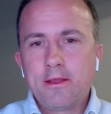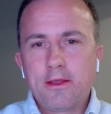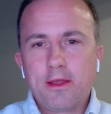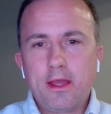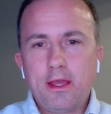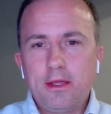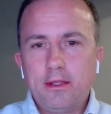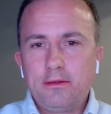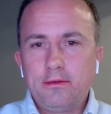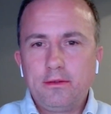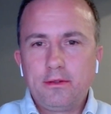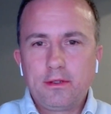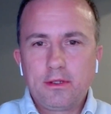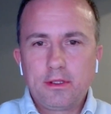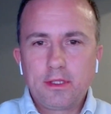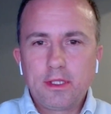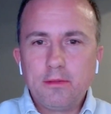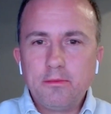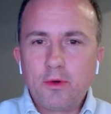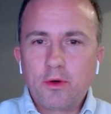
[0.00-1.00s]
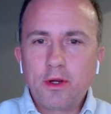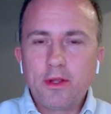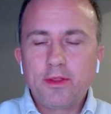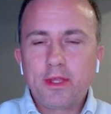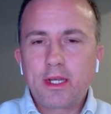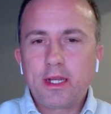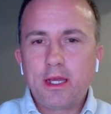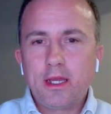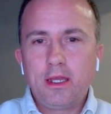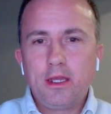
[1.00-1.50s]
And the more
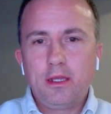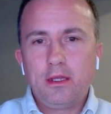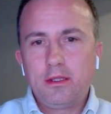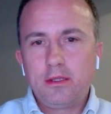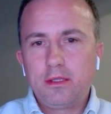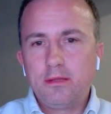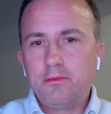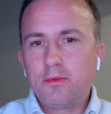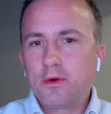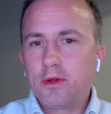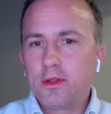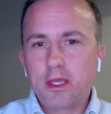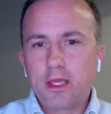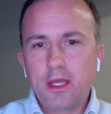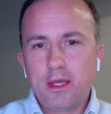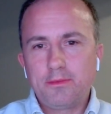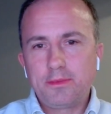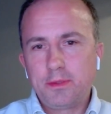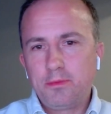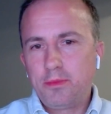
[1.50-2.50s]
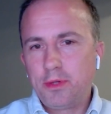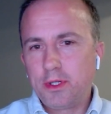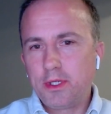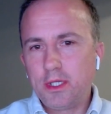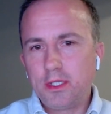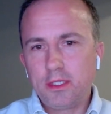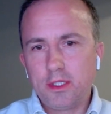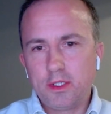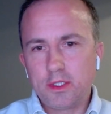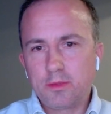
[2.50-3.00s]
I kept
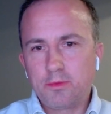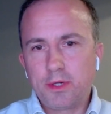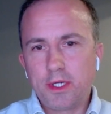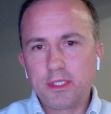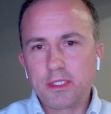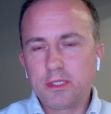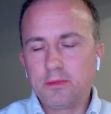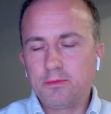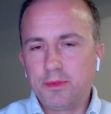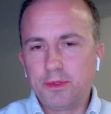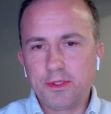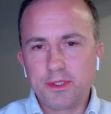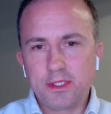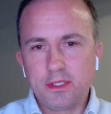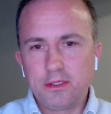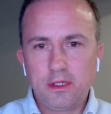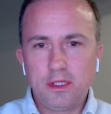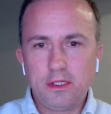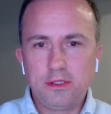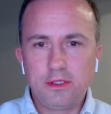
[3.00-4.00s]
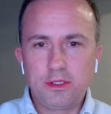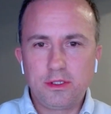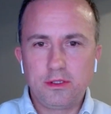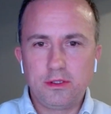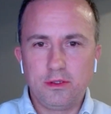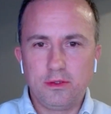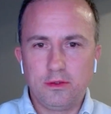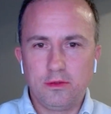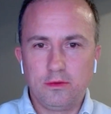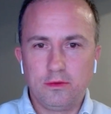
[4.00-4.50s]
putting those principles
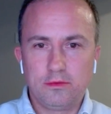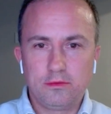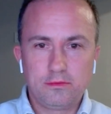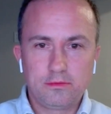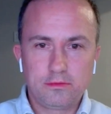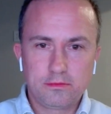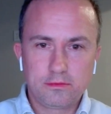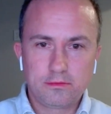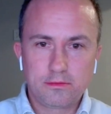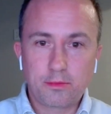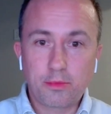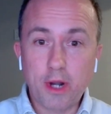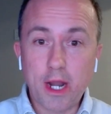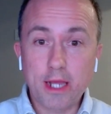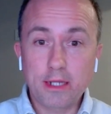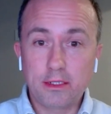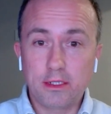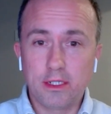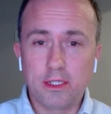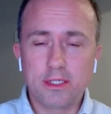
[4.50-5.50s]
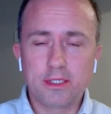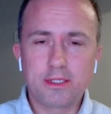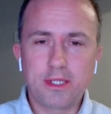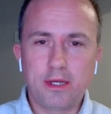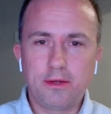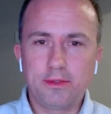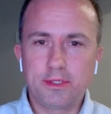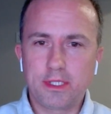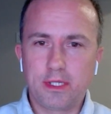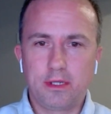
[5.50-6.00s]
into practice,
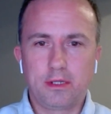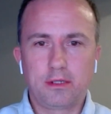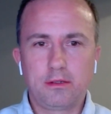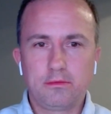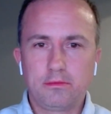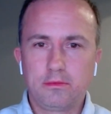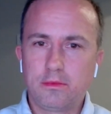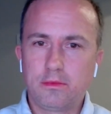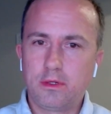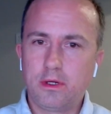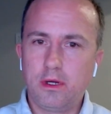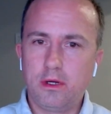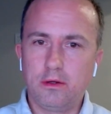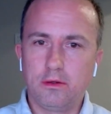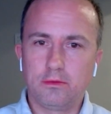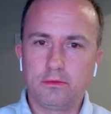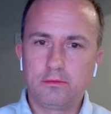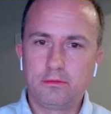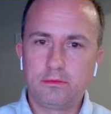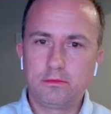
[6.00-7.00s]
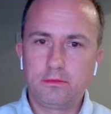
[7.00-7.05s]
I was like, oh,